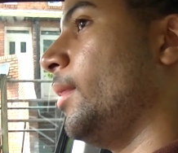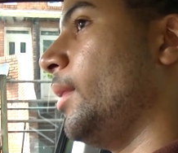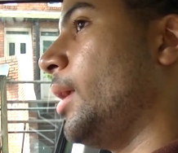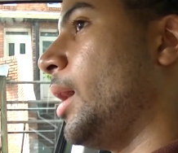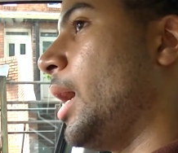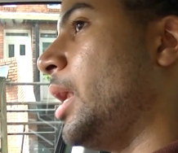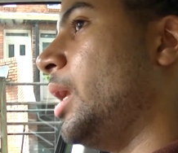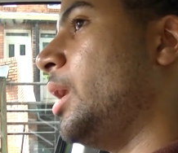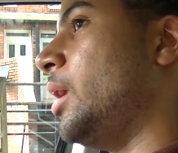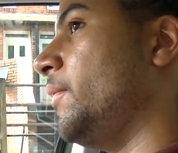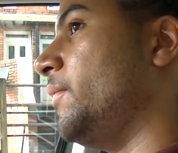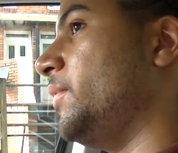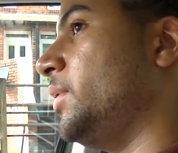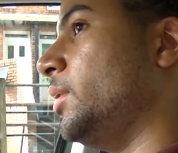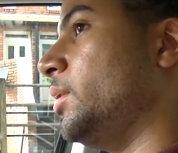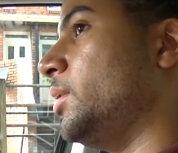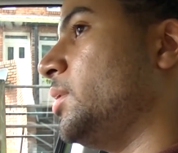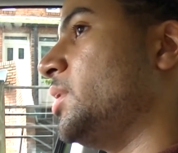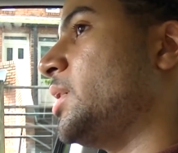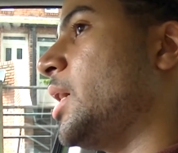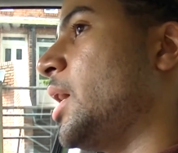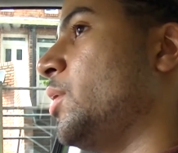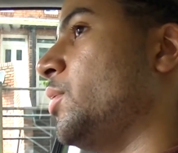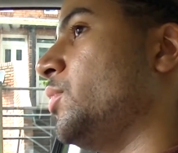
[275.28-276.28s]
I love the
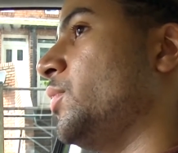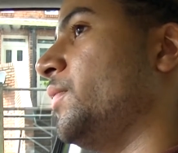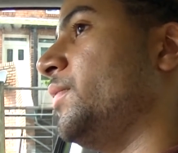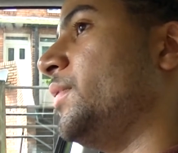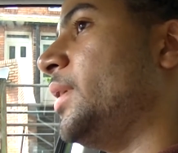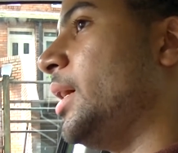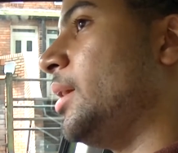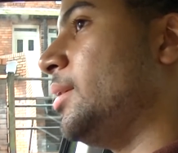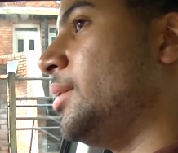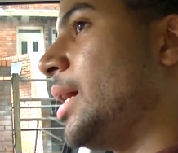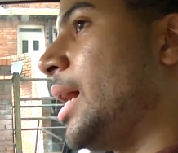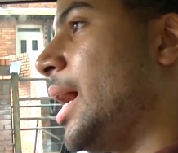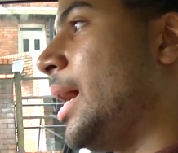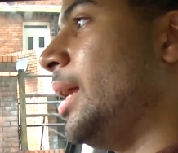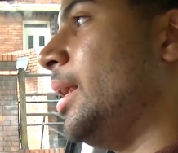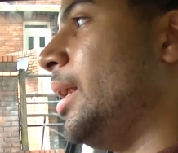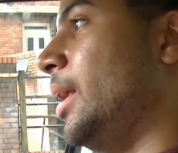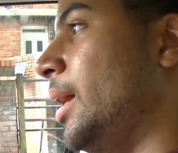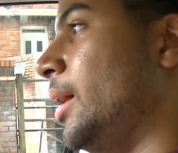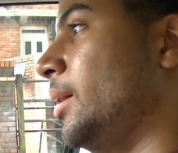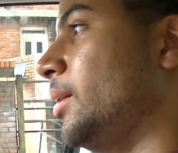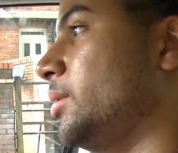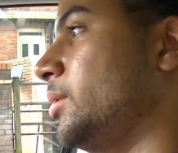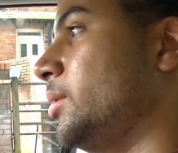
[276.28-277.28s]
sound of their
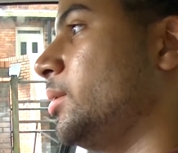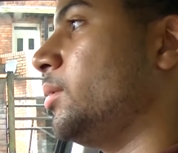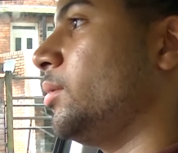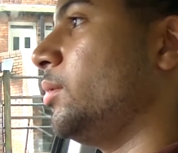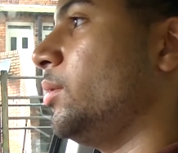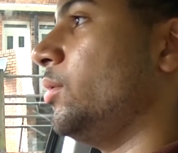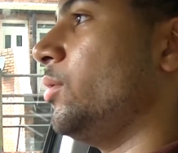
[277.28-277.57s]
dialect.